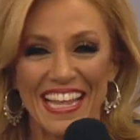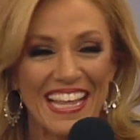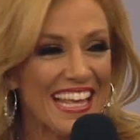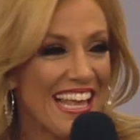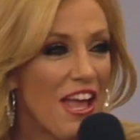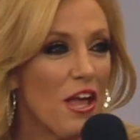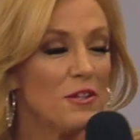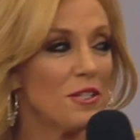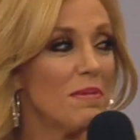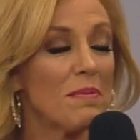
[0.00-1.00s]

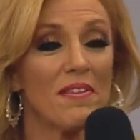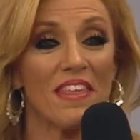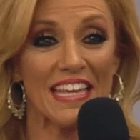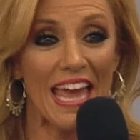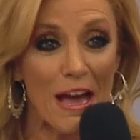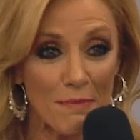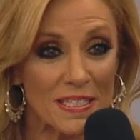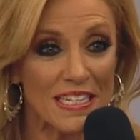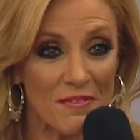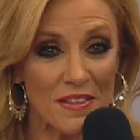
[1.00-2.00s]
do you remember the
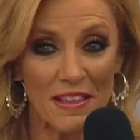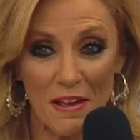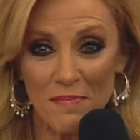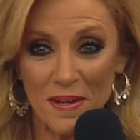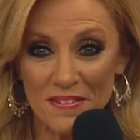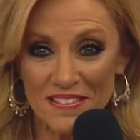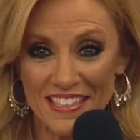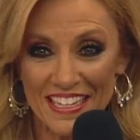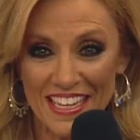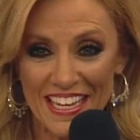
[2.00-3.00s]
captain of the love boat?
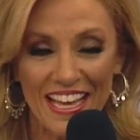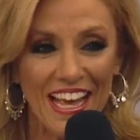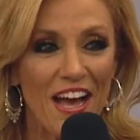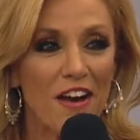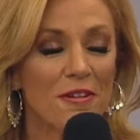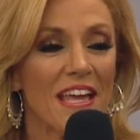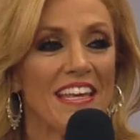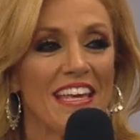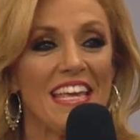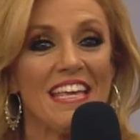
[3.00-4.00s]

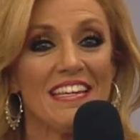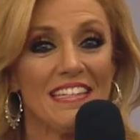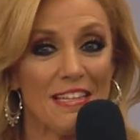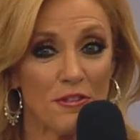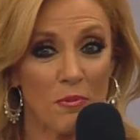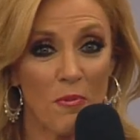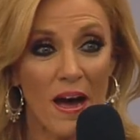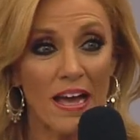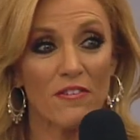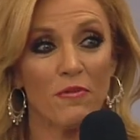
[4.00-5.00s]
Okay, he and his
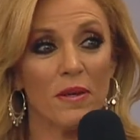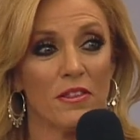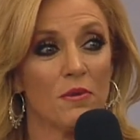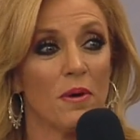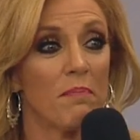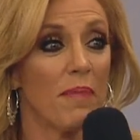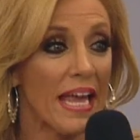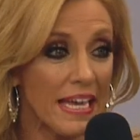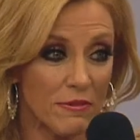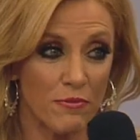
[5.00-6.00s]
wife went through a
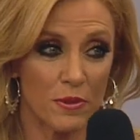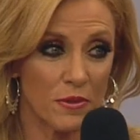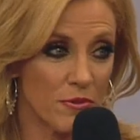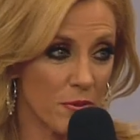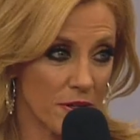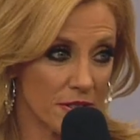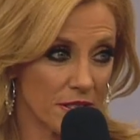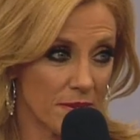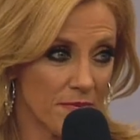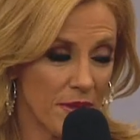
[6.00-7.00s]
painful
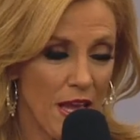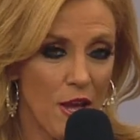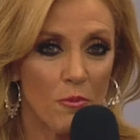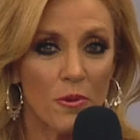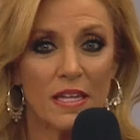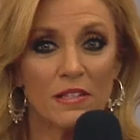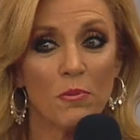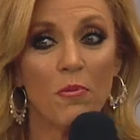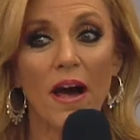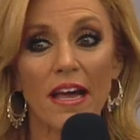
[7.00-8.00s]
divorce. Well, his
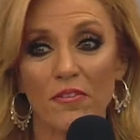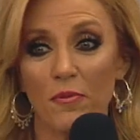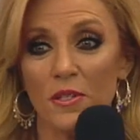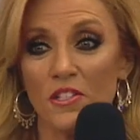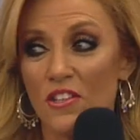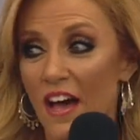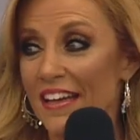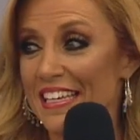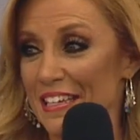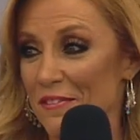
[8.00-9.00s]
wife would
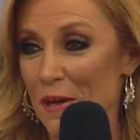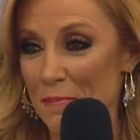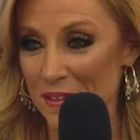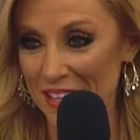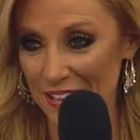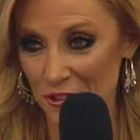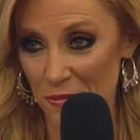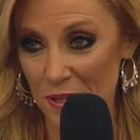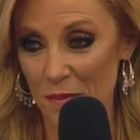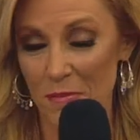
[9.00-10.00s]
not give up on that
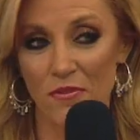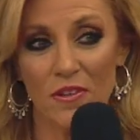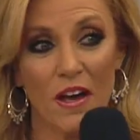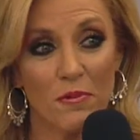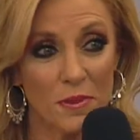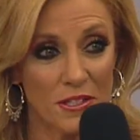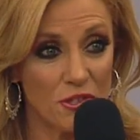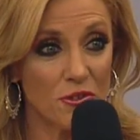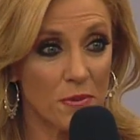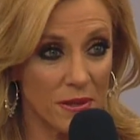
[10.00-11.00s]
dream of God
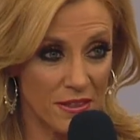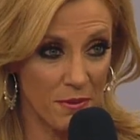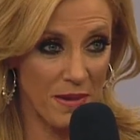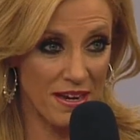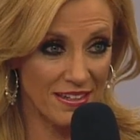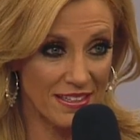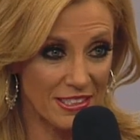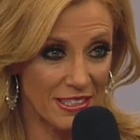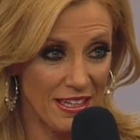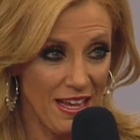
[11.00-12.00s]
restoring their
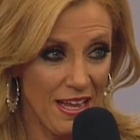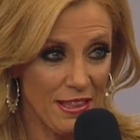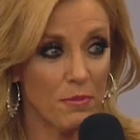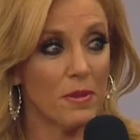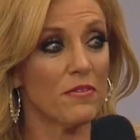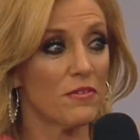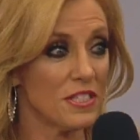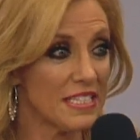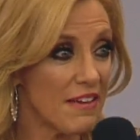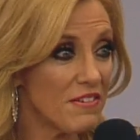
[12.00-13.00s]
marriage. They were married for
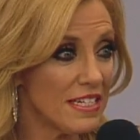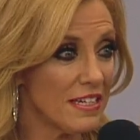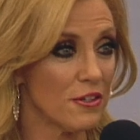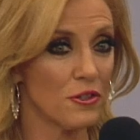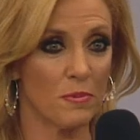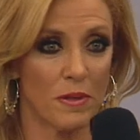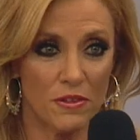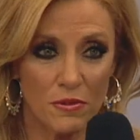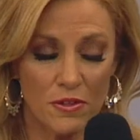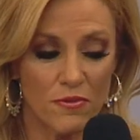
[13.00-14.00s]
seven years,
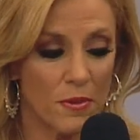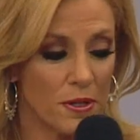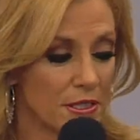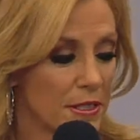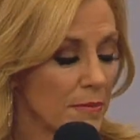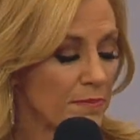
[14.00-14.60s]
went through a divorce,